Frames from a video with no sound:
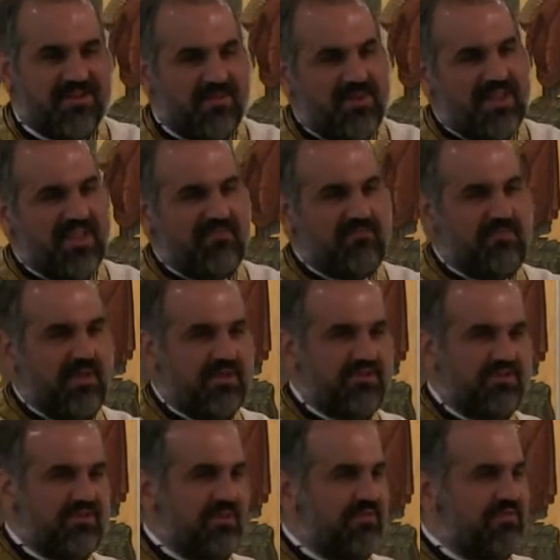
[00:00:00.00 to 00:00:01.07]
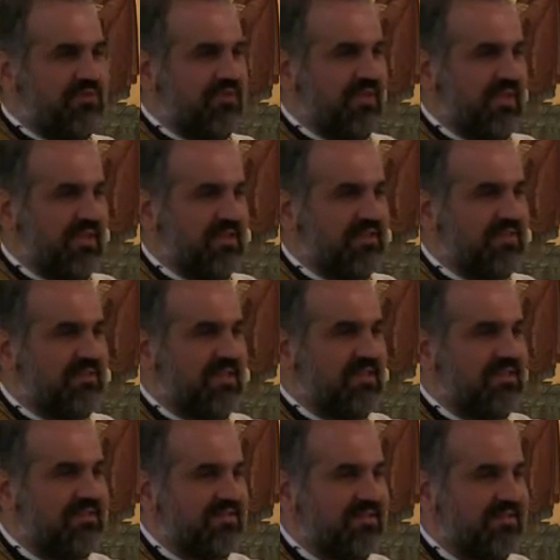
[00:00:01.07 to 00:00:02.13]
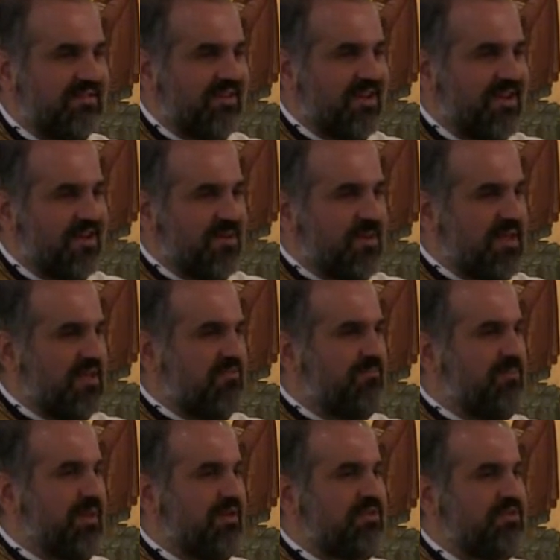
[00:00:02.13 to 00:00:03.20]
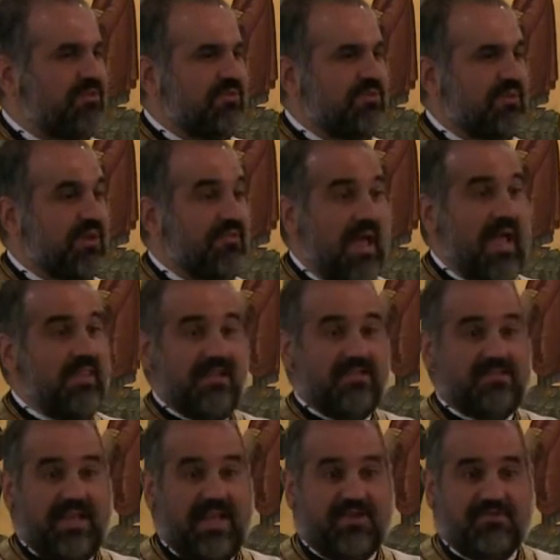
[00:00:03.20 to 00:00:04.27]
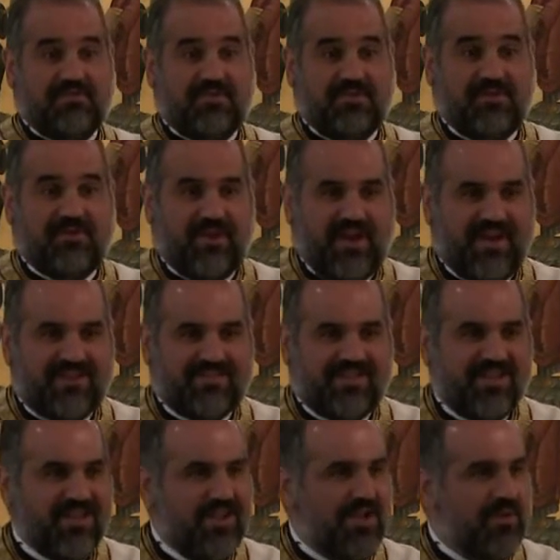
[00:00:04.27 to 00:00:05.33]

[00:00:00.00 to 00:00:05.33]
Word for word: We have pictures of Julius Caesar. We have pictures of Alexander the Great.